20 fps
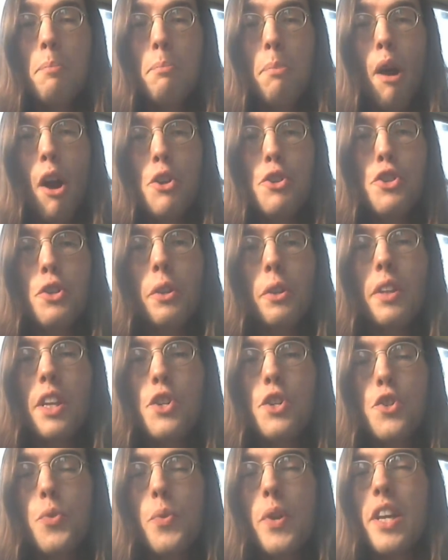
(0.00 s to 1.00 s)

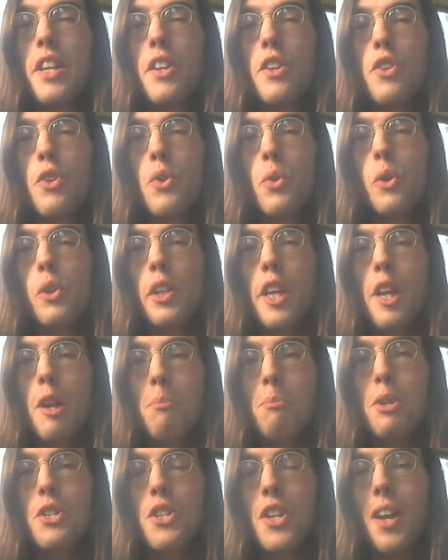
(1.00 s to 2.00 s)
Partially treated
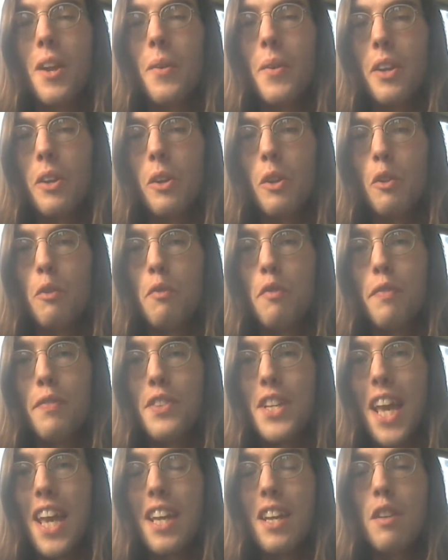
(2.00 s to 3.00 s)
nuclear material
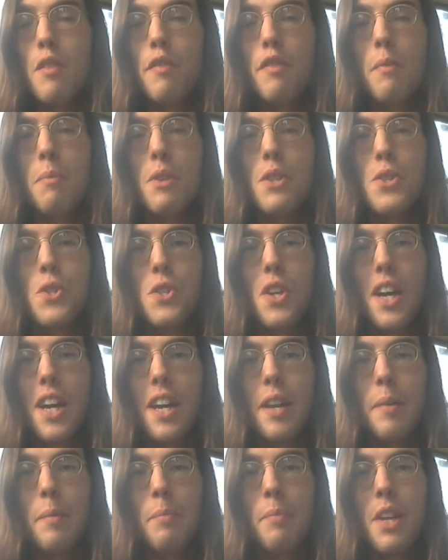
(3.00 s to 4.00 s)
taken from the
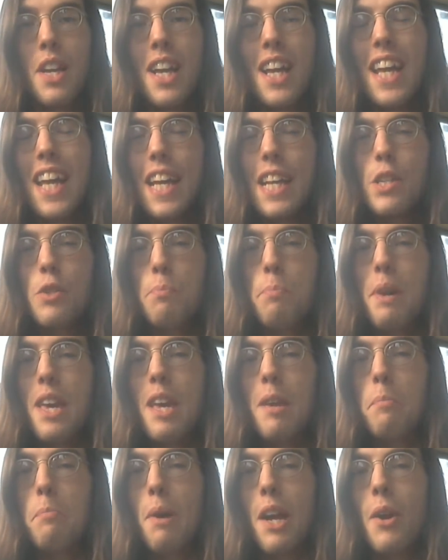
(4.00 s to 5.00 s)
site is
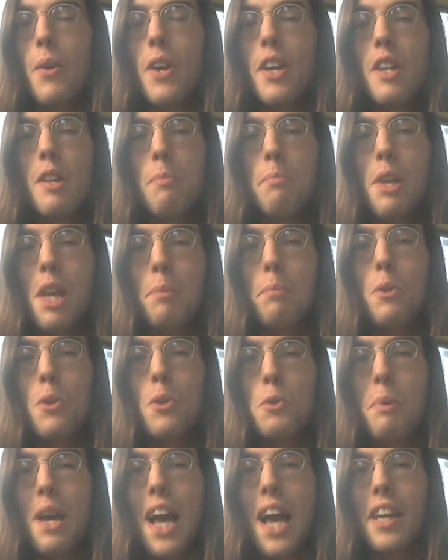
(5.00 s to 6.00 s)
being buried in
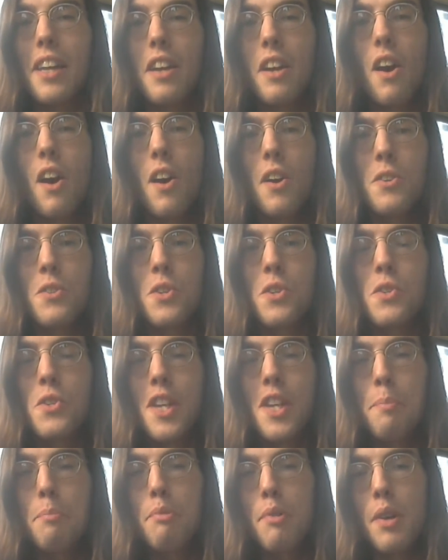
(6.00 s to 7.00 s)
people's backyards as
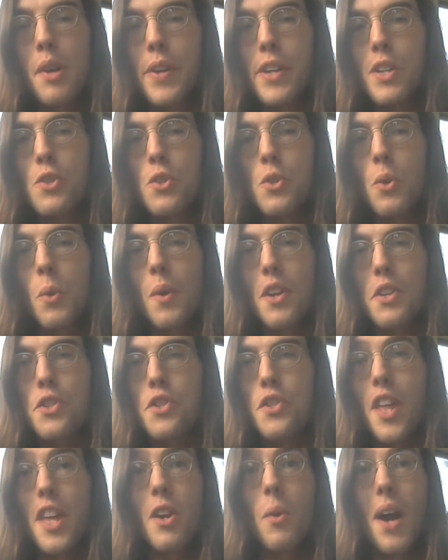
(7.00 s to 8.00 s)
temporary
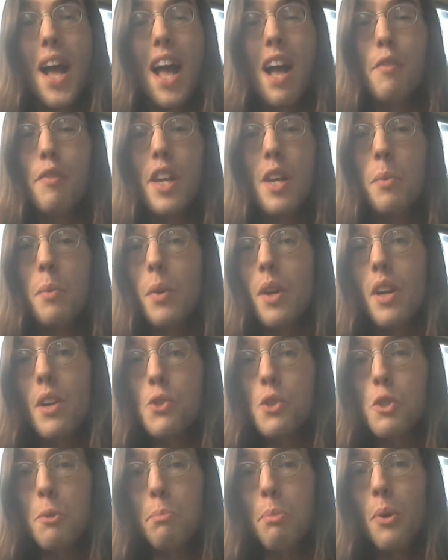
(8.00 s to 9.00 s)
storage. They don't have anywhere
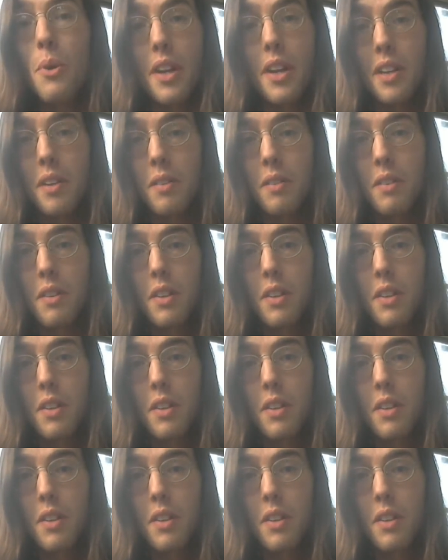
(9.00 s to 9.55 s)
else to put it.